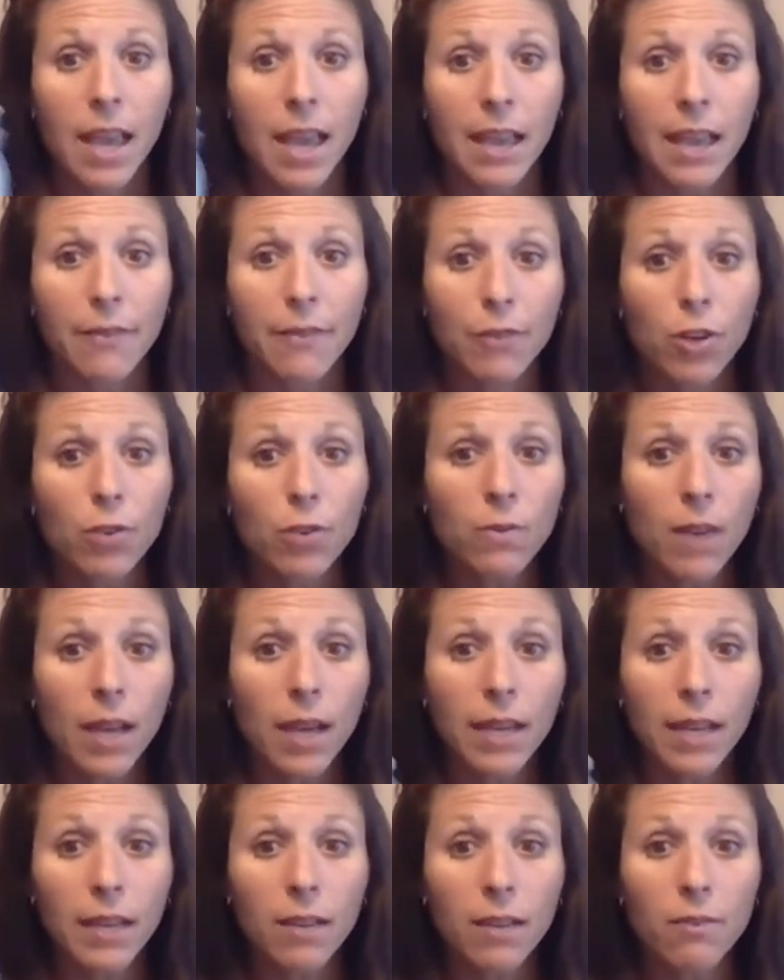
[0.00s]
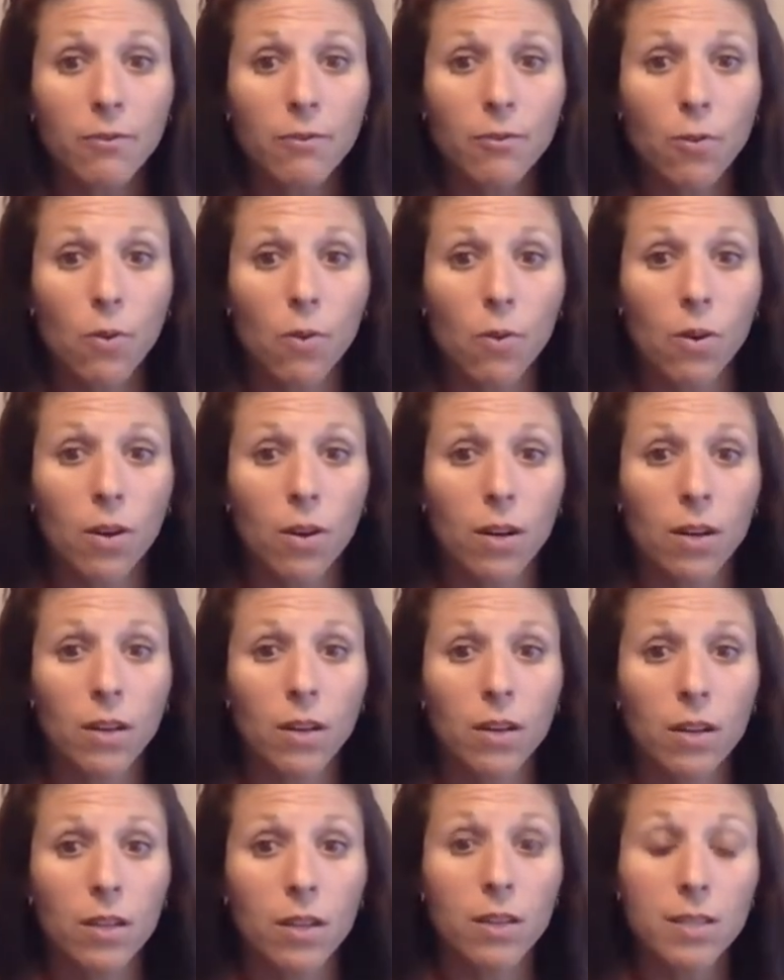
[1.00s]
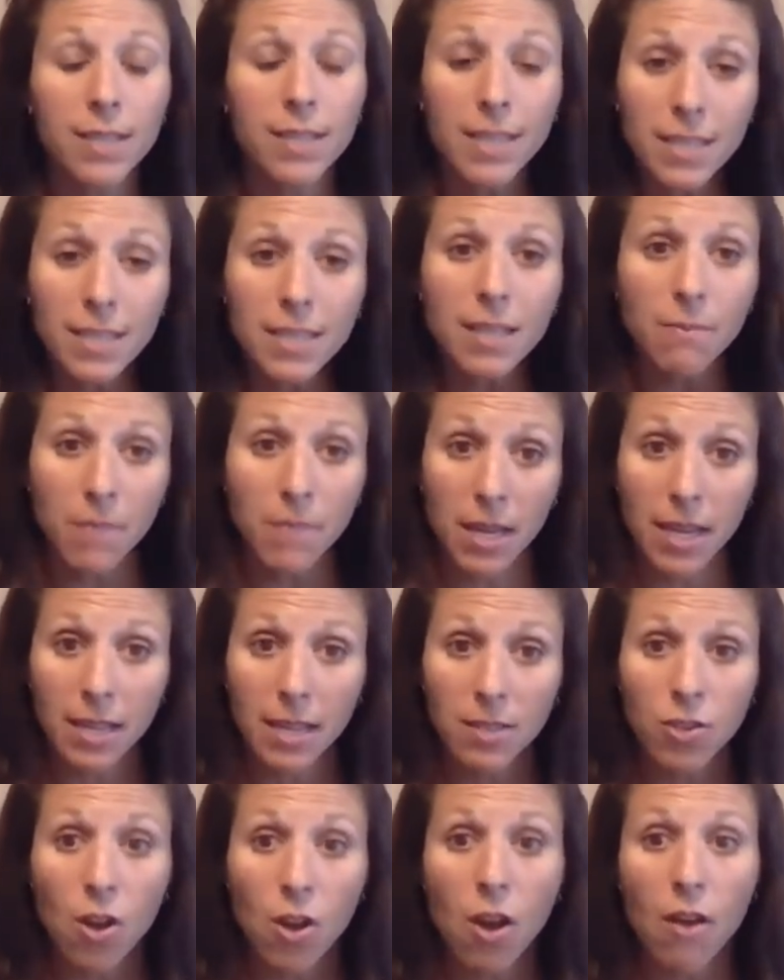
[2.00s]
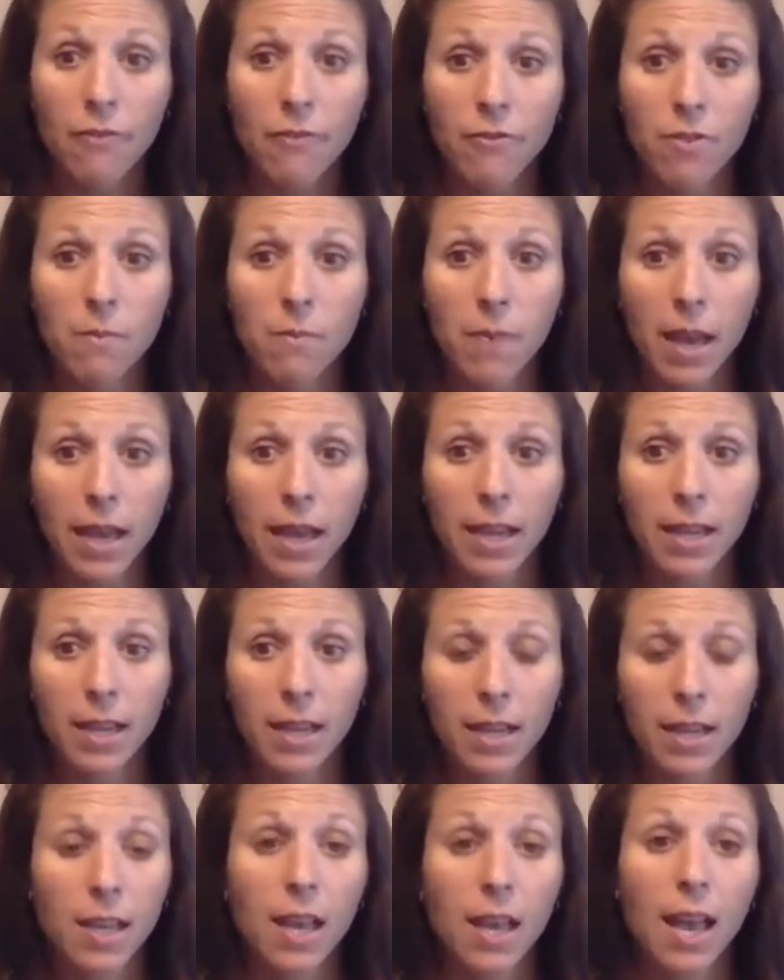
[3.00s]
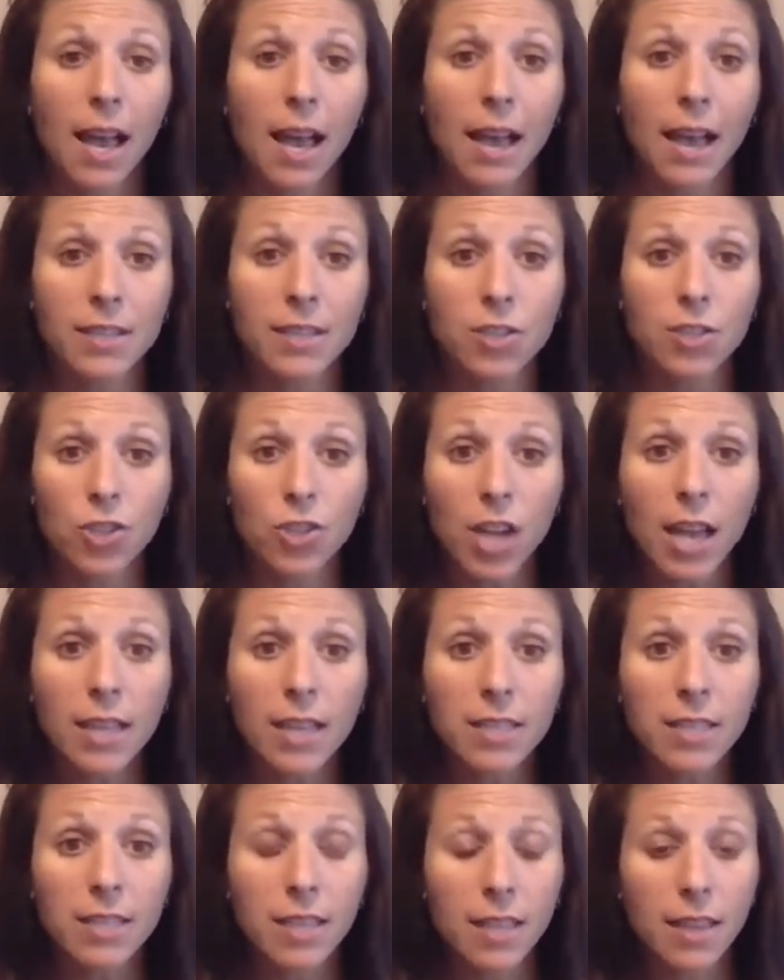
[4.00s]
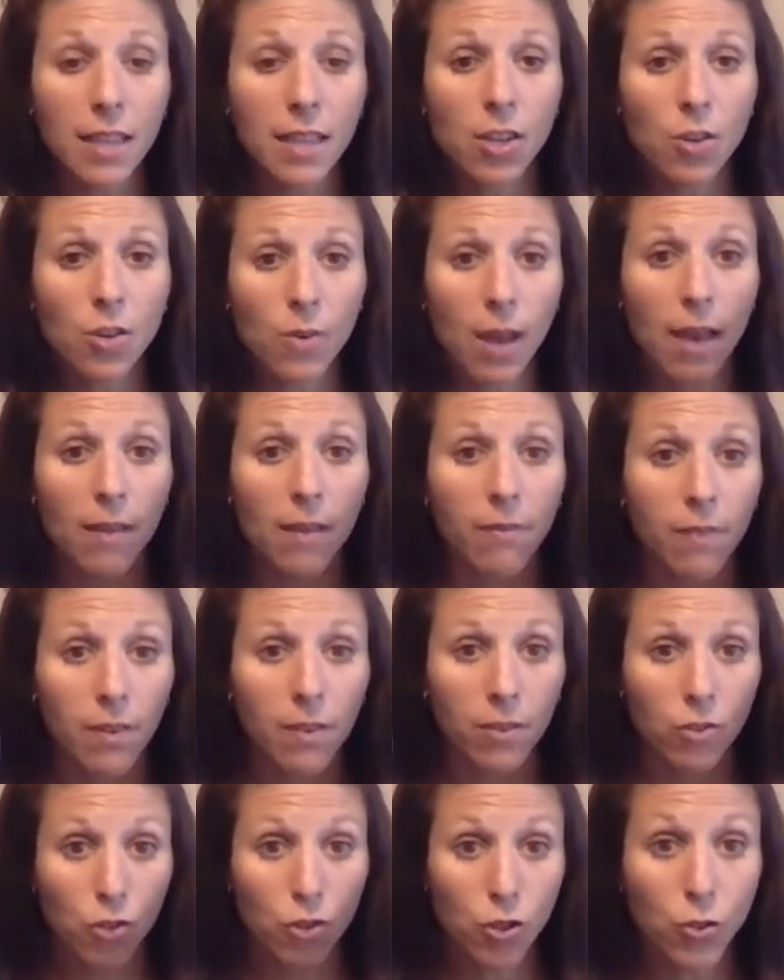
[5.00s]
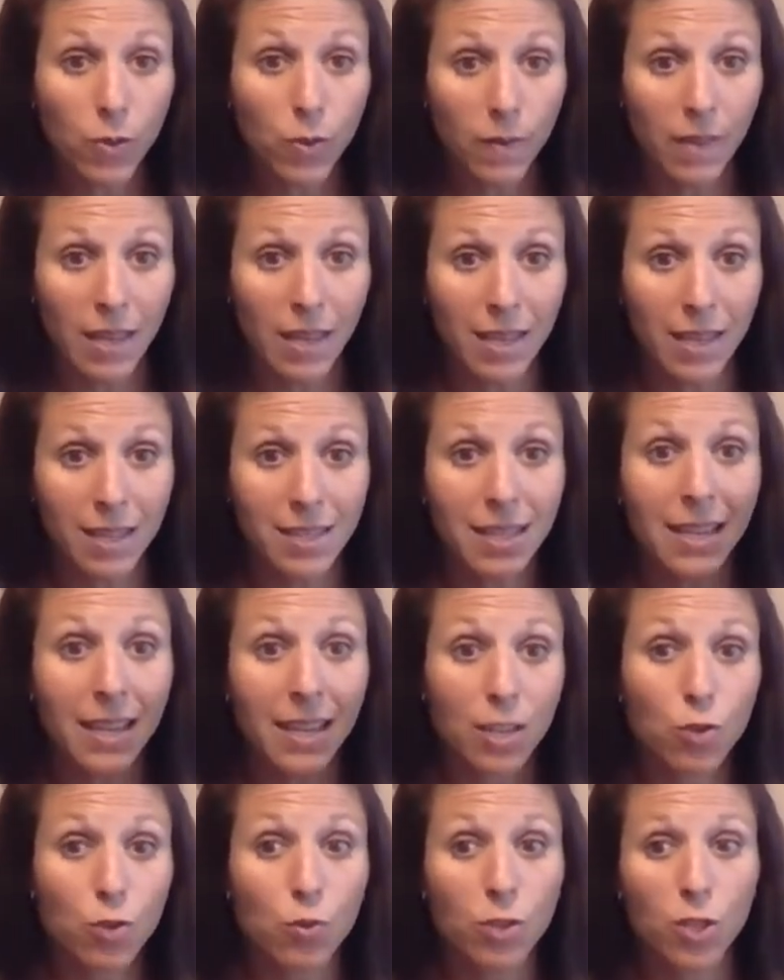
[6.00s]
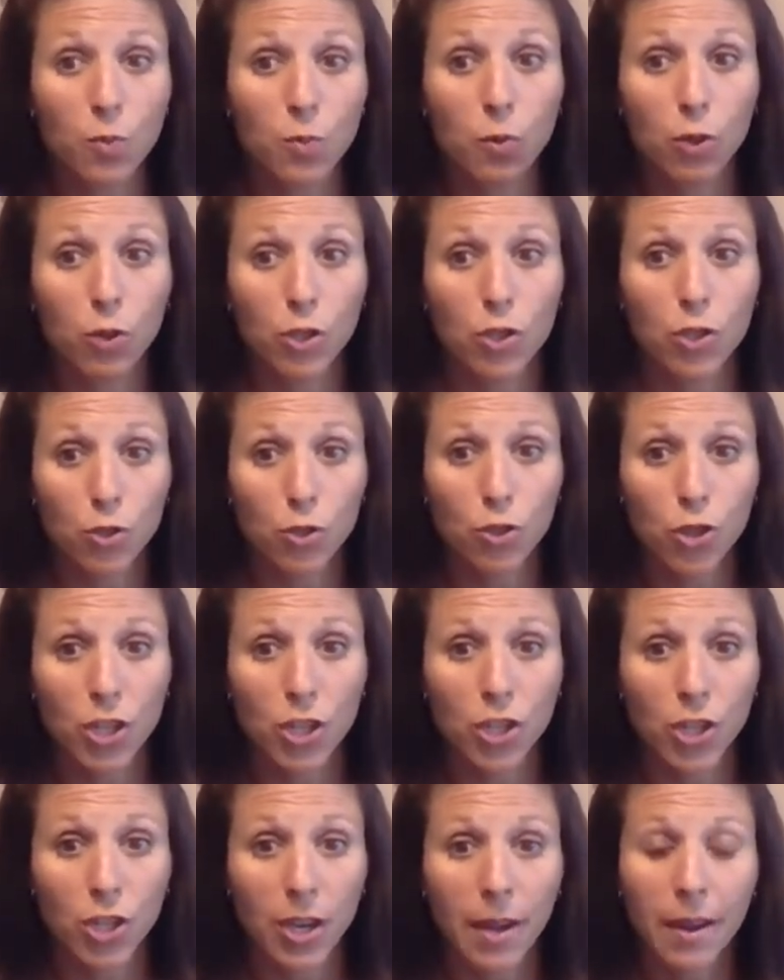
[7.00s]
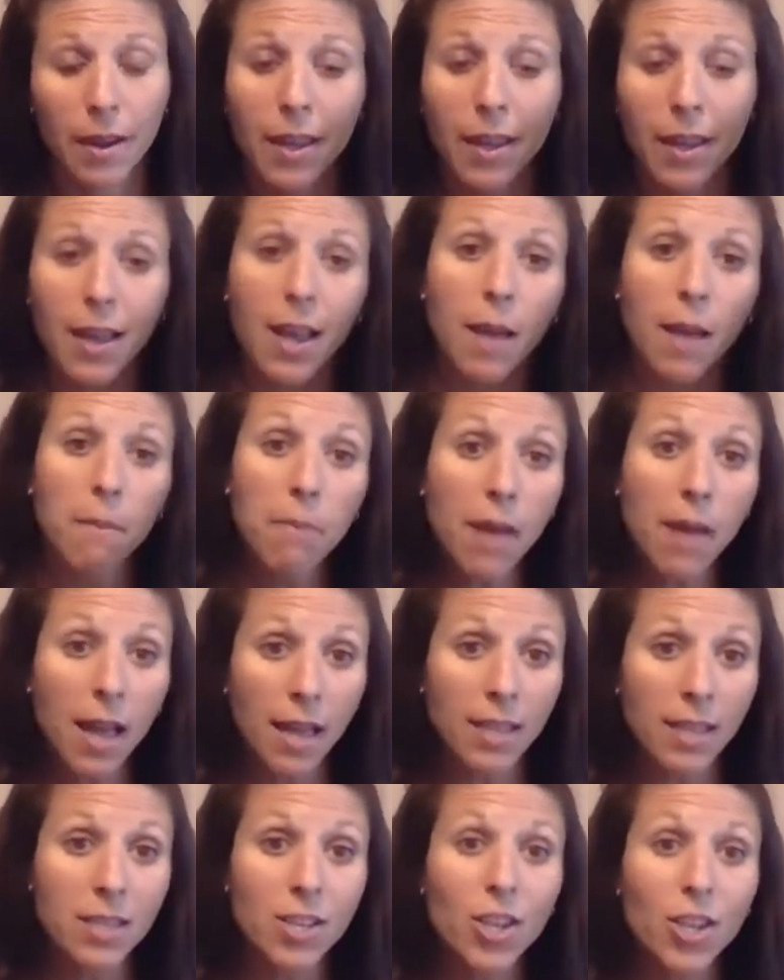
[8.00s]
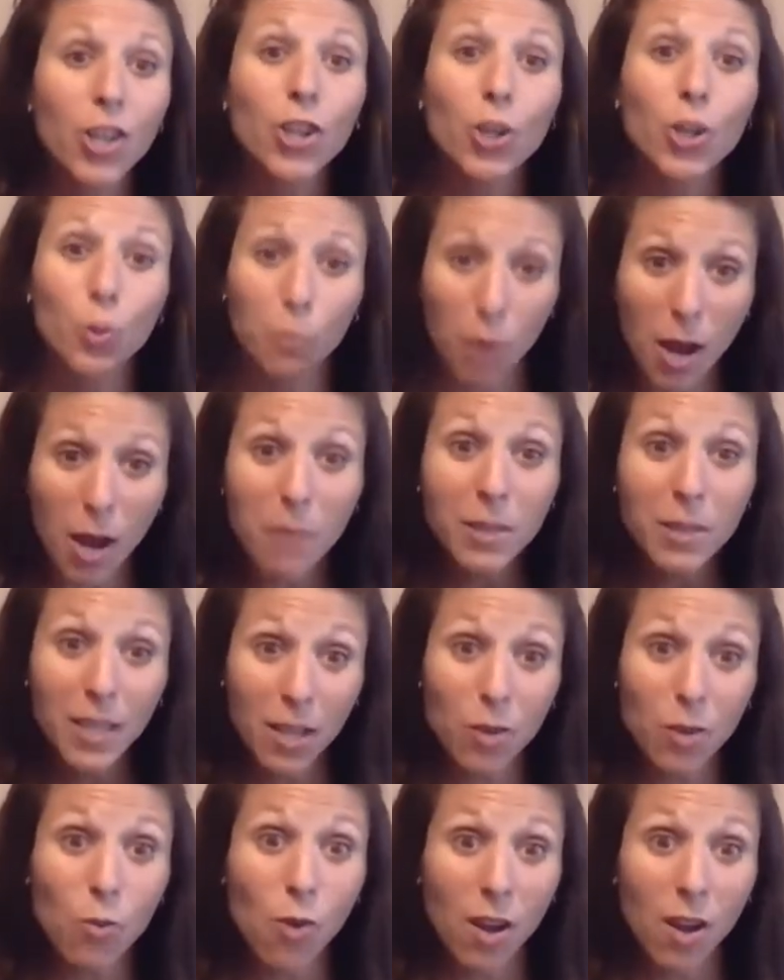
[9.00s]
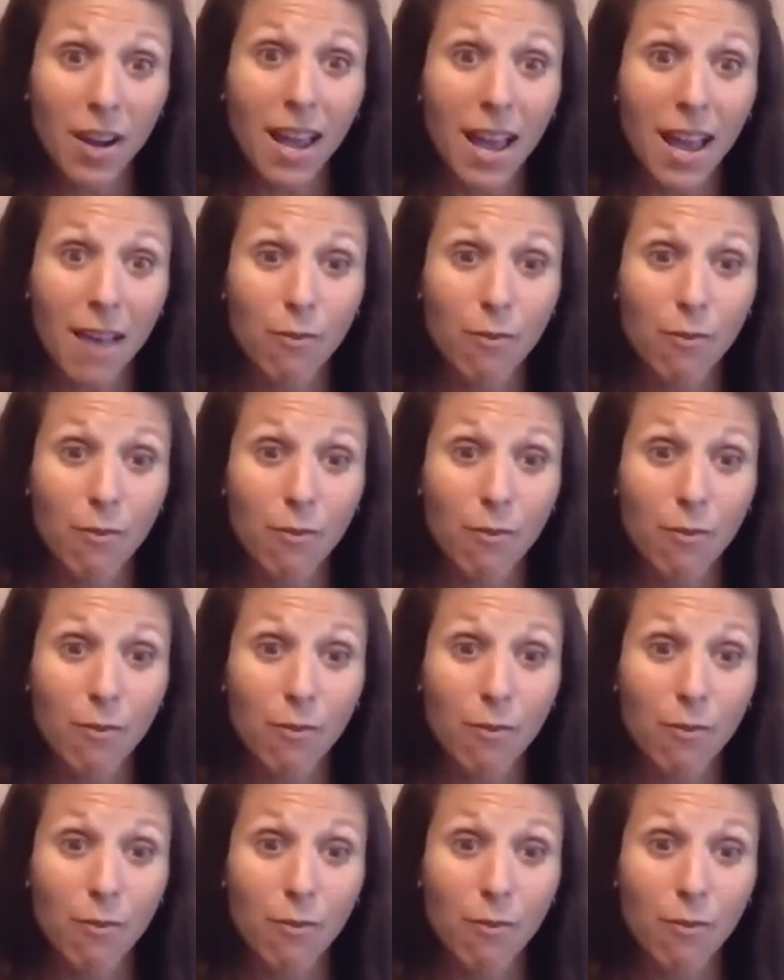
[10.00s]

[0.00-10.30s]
If you're running for 60 minutes off the bike, I suggest that you have two of these, each with sports nutrition. But you're probably going to want to have